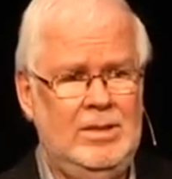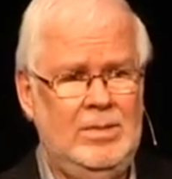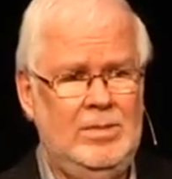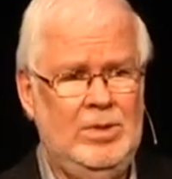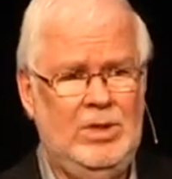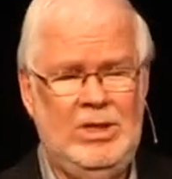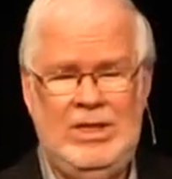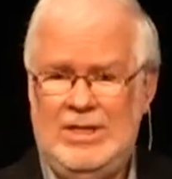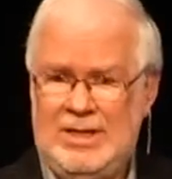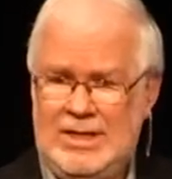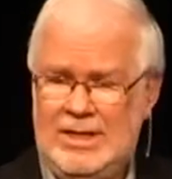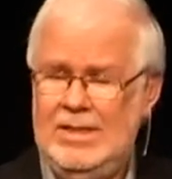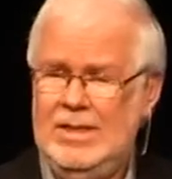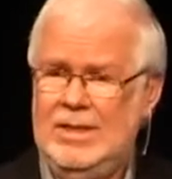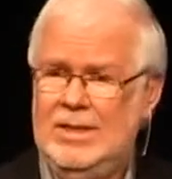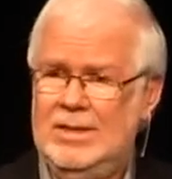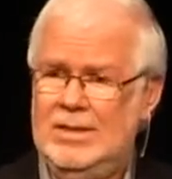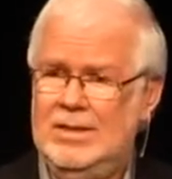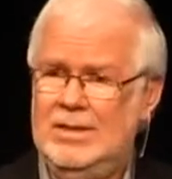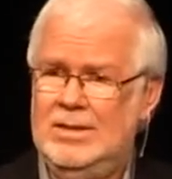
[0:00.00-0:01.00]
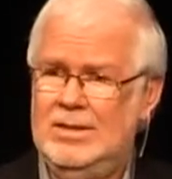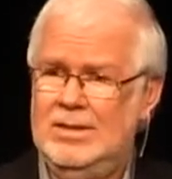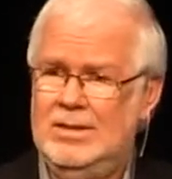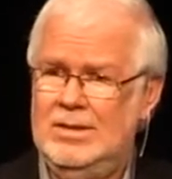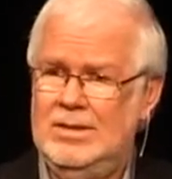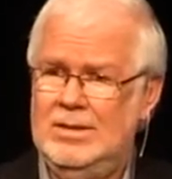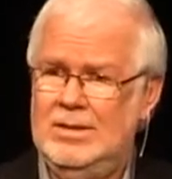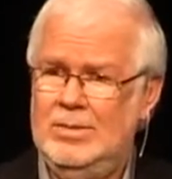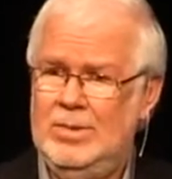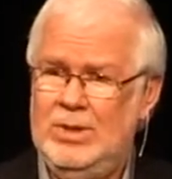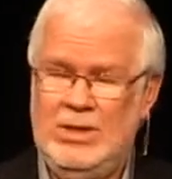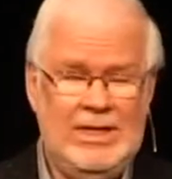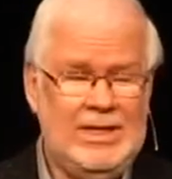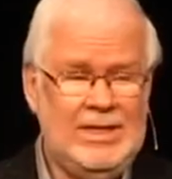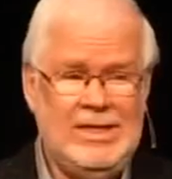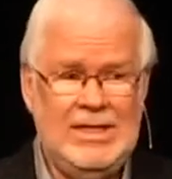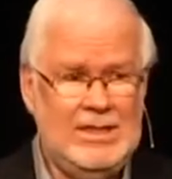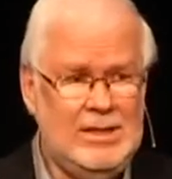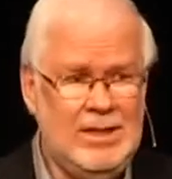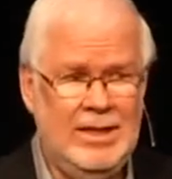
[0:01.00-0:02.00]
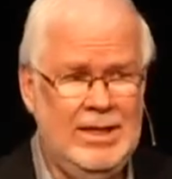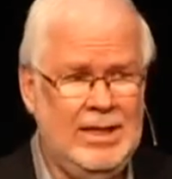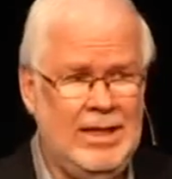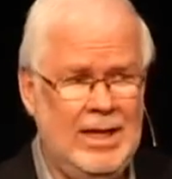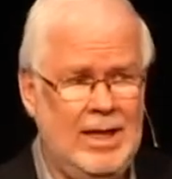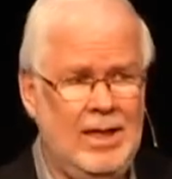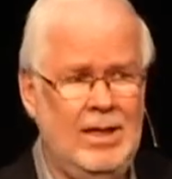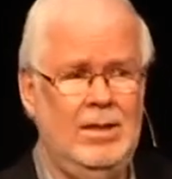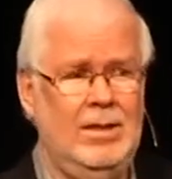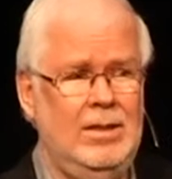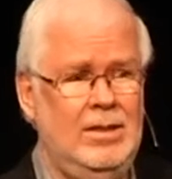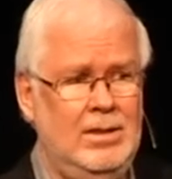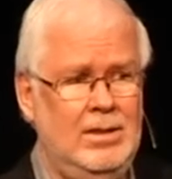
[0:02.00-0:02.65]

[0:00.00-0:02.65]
but he didn't. But this isn't the end.